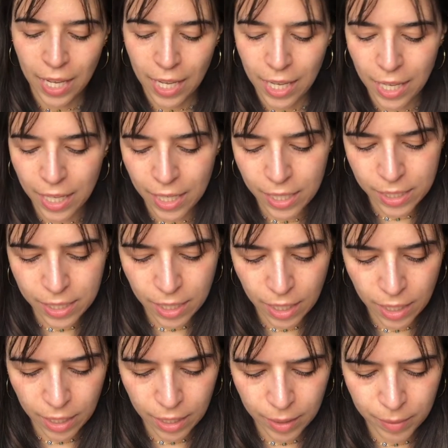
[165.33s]
And
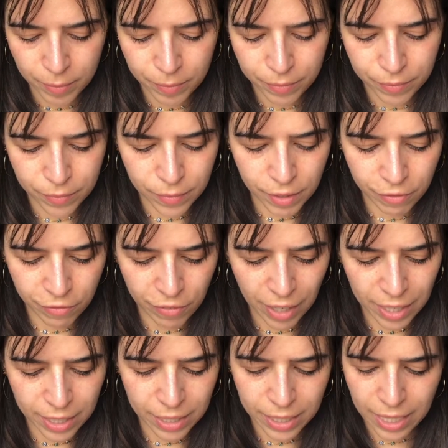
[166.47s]
the
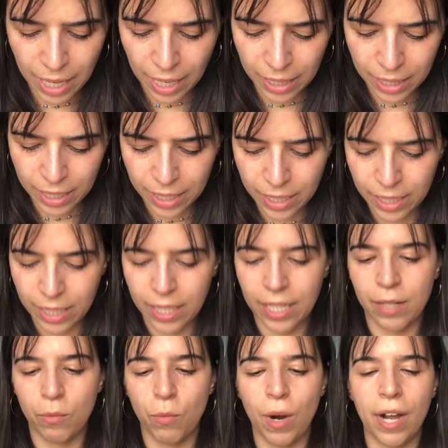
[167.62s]
Fine Dahlia
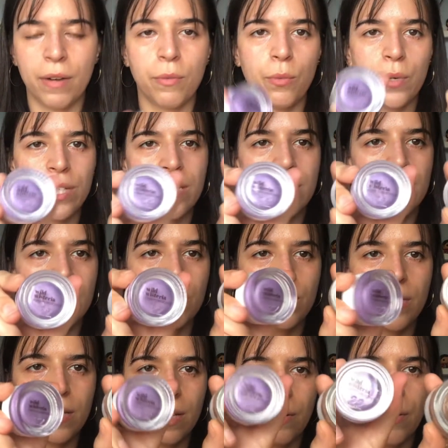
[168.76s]
and White
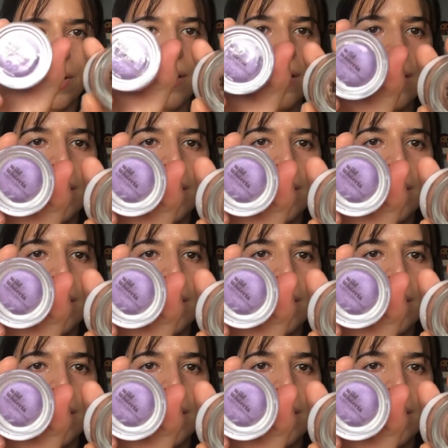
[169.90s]
Wisteria,